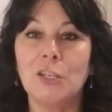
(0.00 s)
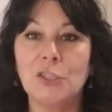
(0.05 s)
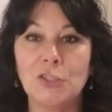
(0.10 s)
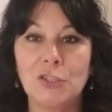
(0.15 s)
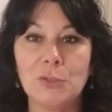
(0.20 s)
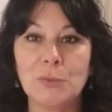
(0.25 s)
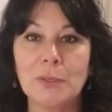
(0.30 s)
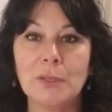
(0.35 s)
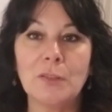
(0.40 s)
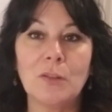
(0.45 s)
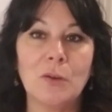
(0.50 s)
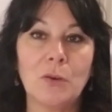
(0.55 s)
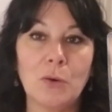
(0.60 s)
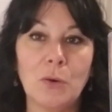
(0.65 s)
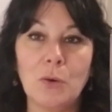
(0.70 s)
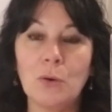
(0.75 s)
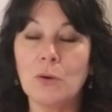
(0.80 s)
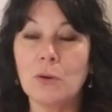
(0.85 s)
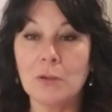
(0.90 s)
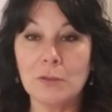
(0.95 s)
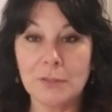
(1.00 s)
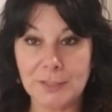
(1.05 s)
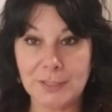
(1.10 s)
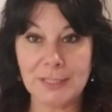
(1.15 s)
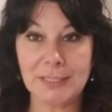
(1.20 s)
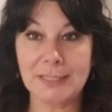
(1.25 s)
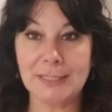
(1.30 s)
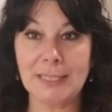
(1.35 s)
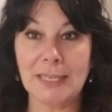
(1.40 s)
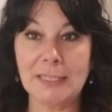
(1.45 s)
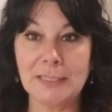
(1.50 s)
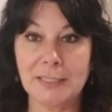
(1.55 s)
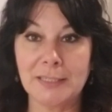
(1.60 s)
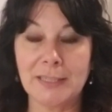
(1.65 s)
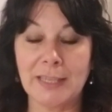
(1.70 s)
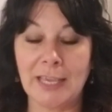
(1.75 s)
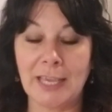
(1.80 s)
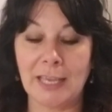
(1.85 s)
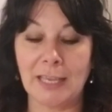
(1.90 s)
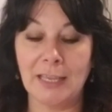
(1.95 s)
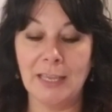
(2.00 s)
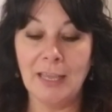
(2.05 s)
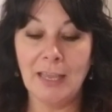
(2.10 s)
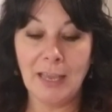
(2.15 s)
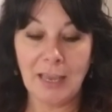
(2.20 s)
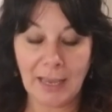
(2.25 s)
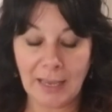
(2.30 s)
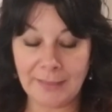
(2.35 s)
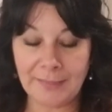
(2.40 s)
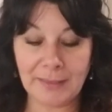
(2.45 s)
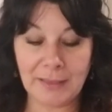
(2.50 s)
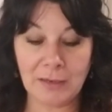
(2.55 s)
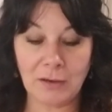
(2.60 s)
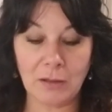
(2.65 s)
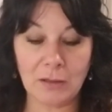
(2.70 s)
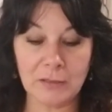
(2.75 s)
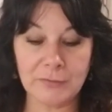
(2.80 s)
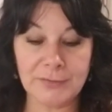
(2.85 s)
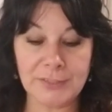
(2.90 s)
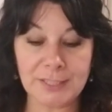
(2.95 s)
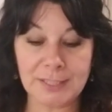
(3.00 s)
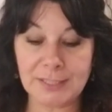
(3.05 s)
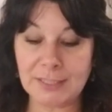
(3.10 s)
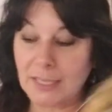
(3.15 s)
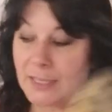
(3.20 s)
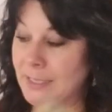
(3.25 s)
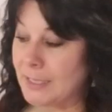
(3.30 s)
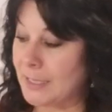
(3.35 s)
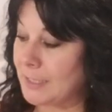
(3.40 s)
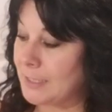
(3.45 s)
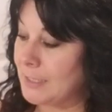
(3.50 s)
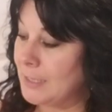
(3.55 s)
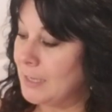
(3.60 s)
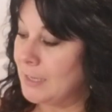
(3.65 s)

doing the whole success thing. And then all of a sudden,